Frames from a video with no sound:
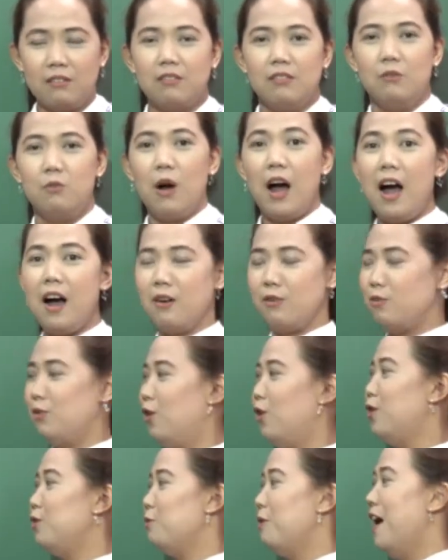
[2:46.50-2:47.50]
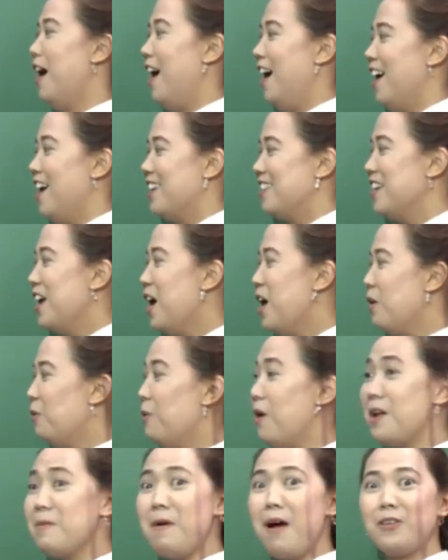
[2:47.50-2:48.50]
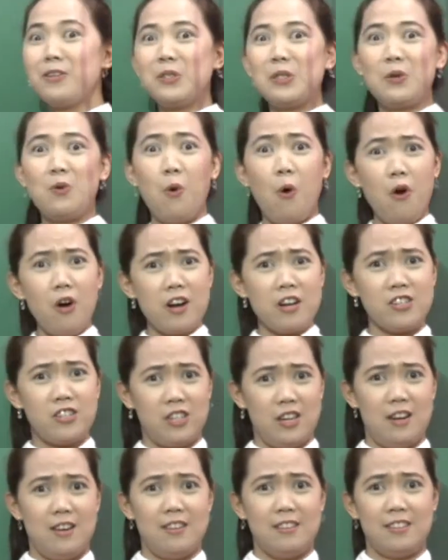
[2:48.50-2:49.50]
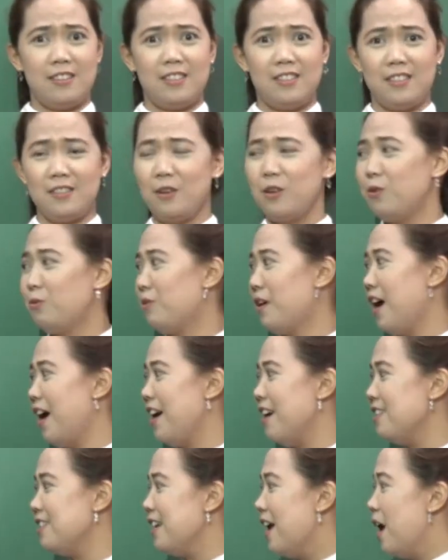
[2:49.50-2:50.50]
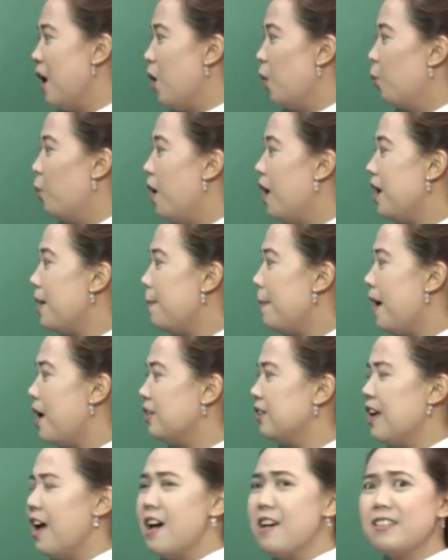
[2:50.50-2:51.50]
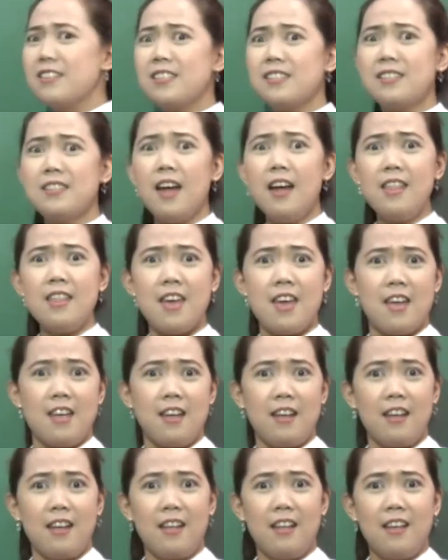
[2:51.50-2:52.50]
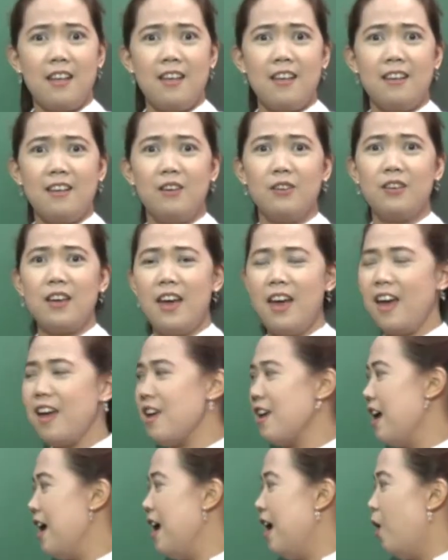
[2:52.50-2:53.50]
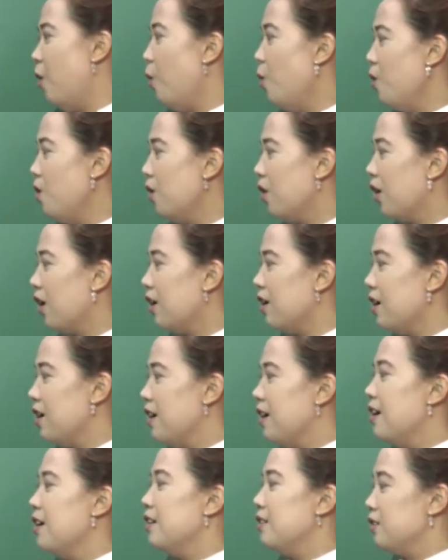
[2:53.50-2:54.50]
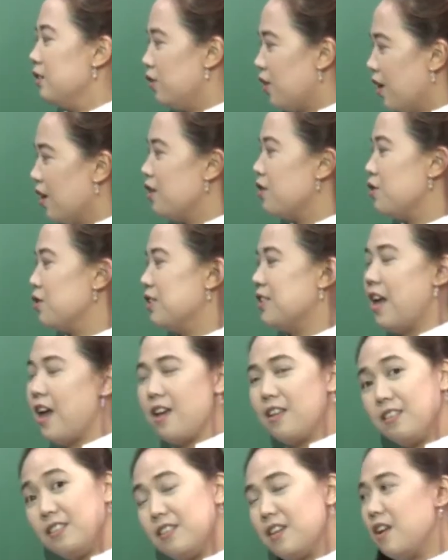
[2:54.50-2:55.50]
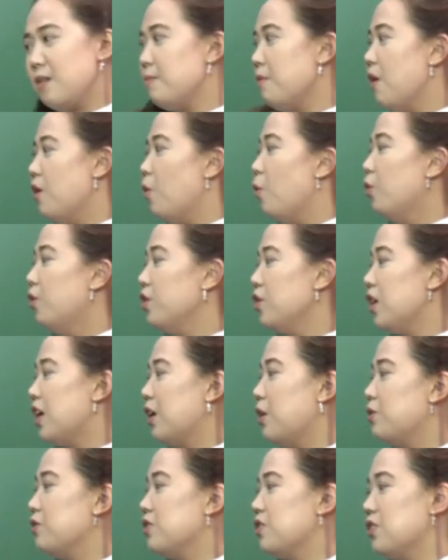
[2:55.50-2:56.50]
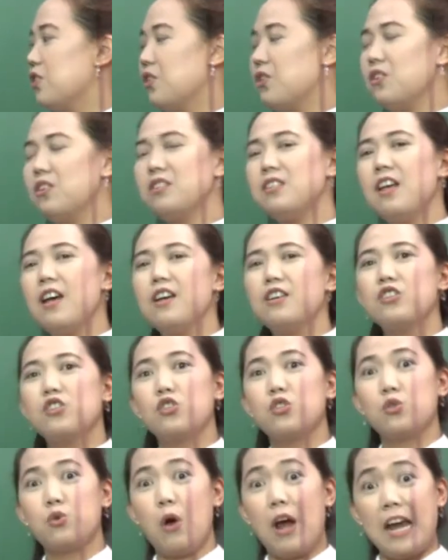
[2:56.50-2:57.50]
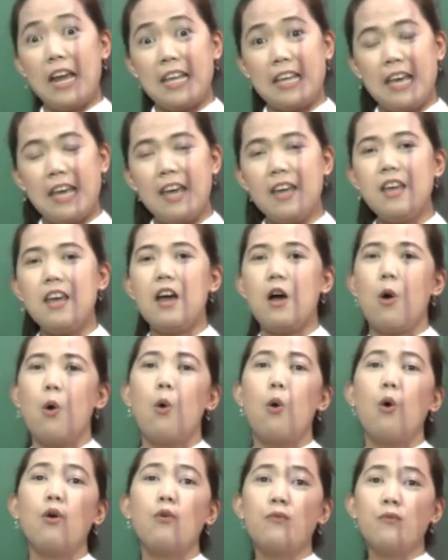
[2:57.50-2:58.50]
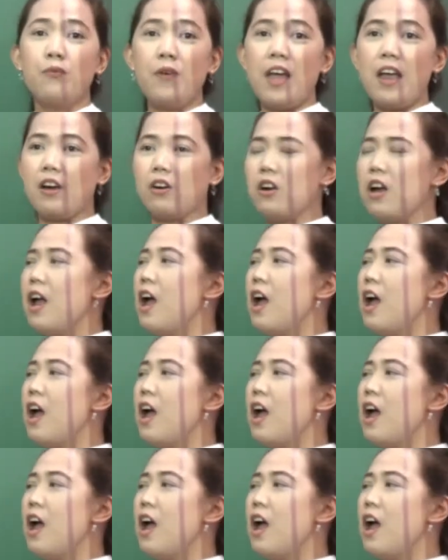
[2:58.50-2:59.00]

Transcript: Wow. All right. What about gorgeous? All right. What about stunning? Okay. Or you can use handsome, or you can also use striking or fair.